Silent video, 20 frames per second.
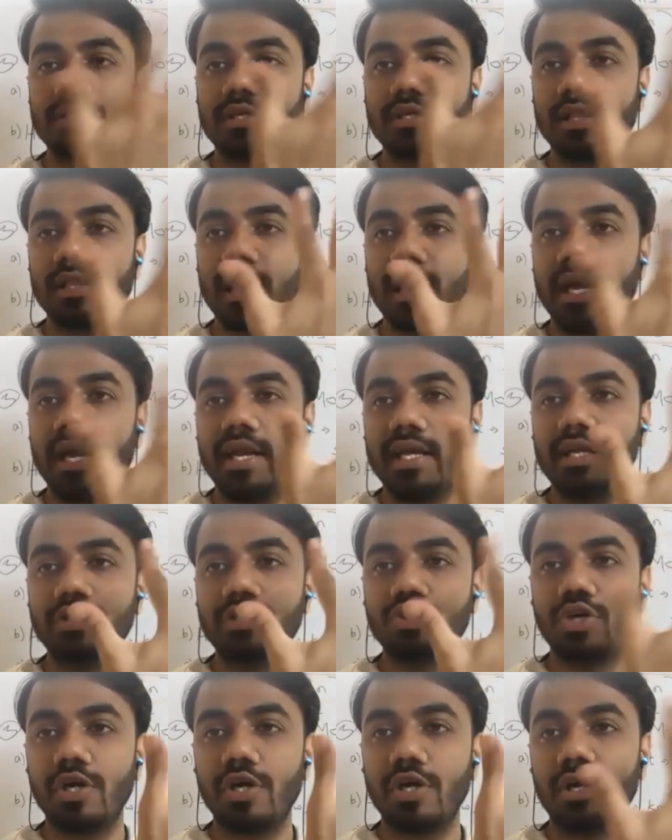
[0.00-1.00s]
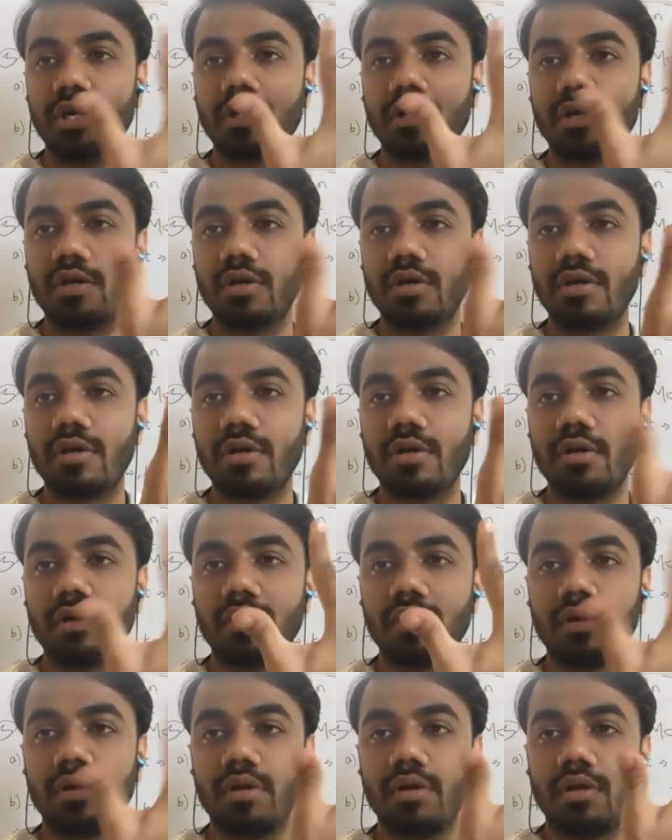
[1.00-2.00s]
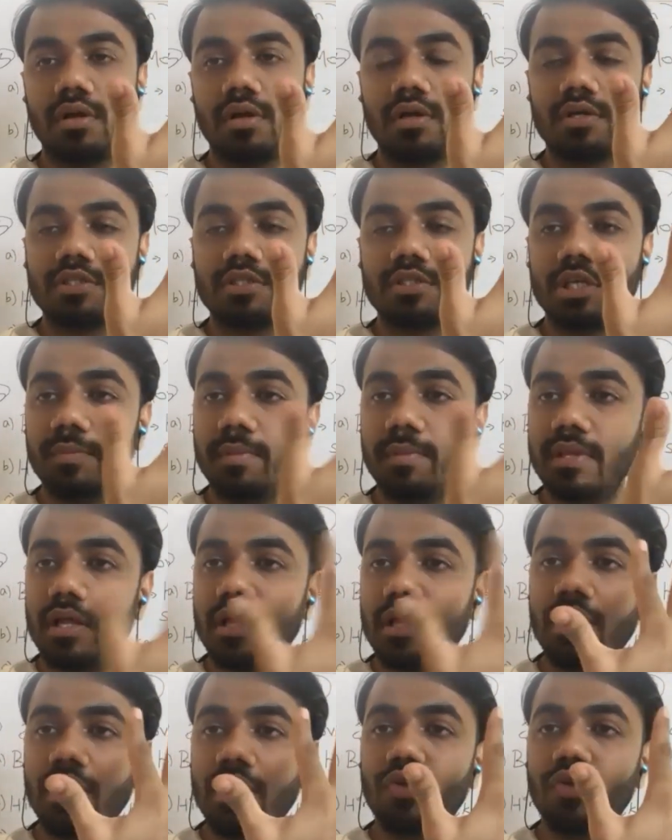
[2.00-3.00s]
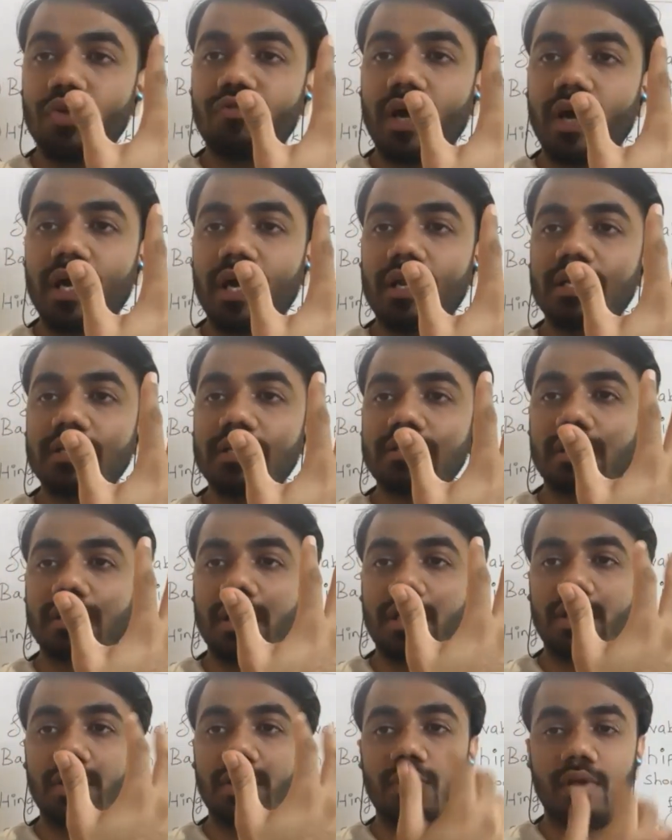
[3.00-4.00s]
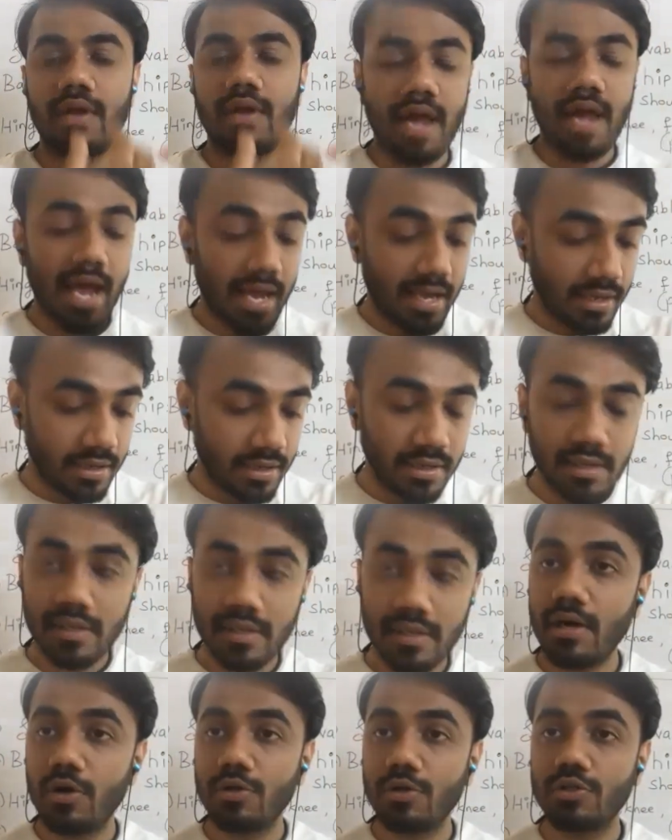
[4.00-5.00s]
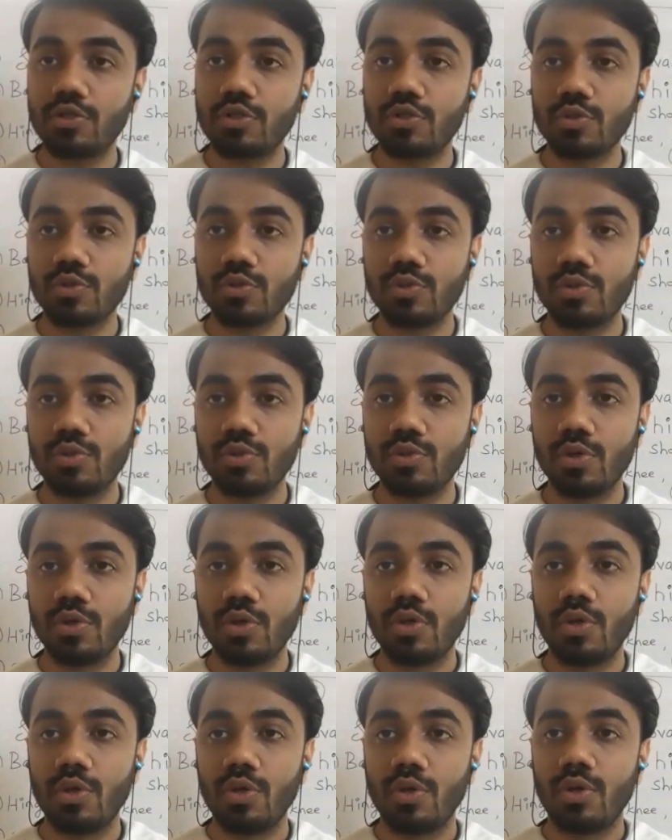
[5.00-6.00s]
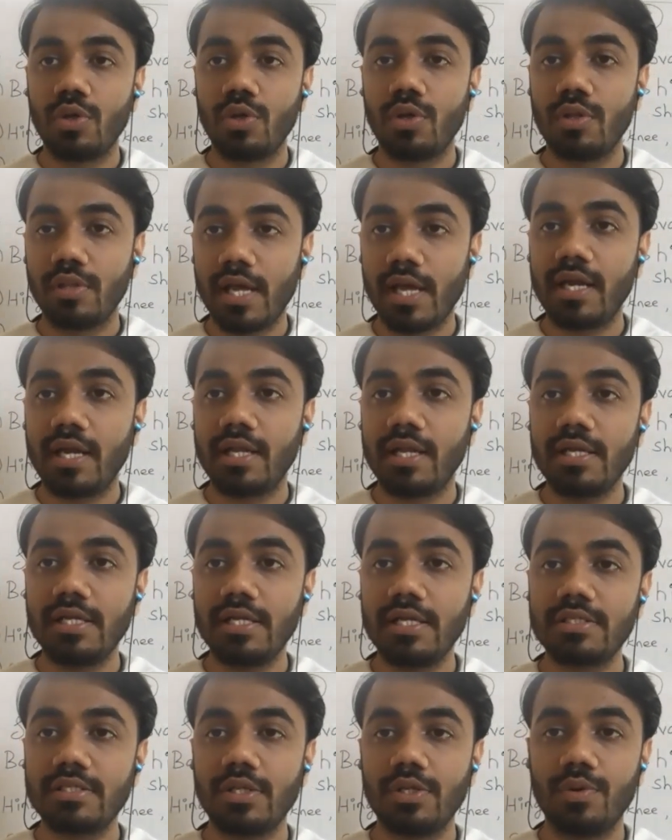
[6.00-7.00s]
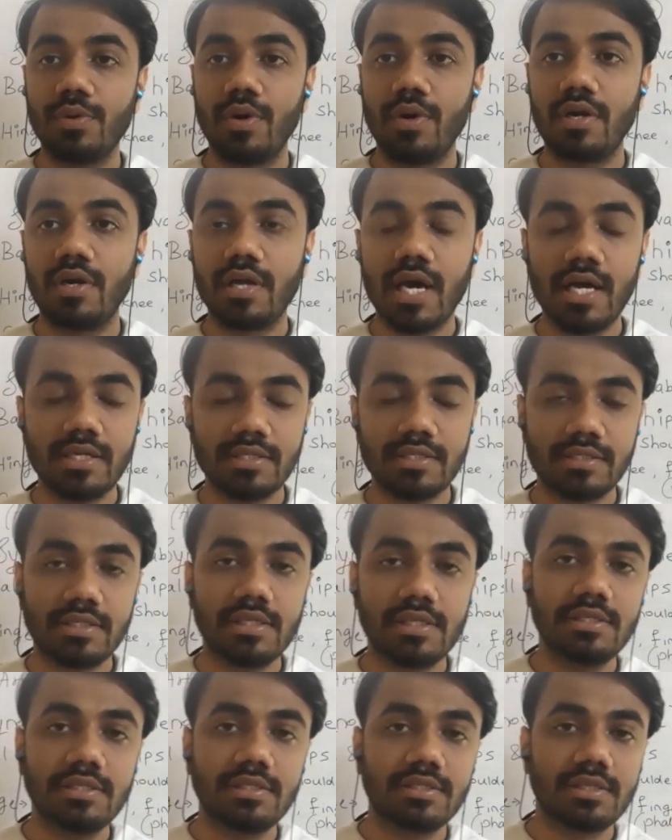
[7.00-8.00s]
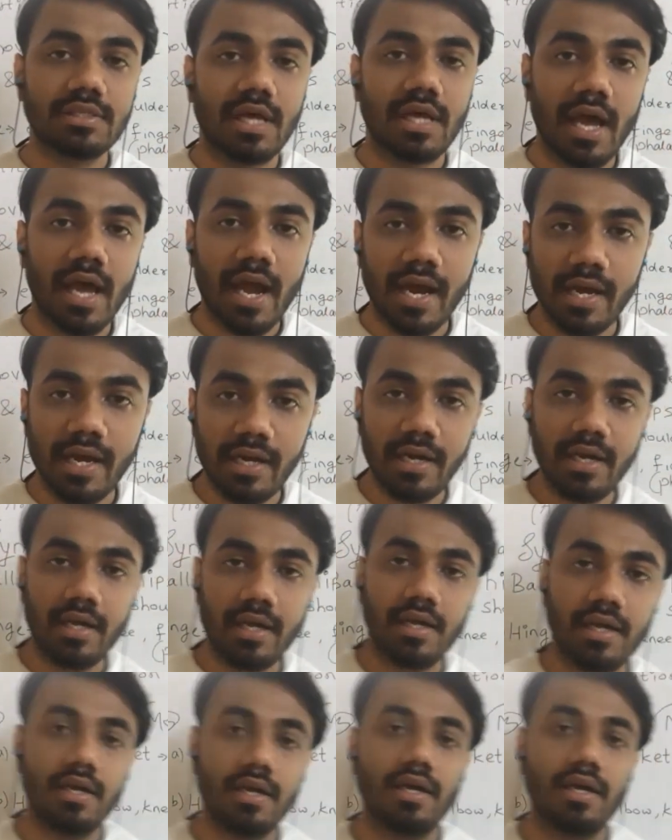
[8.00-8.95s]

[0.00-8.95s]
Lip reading: as gliding joint. Similarly, you find this in your ankle also. That is your tarsals and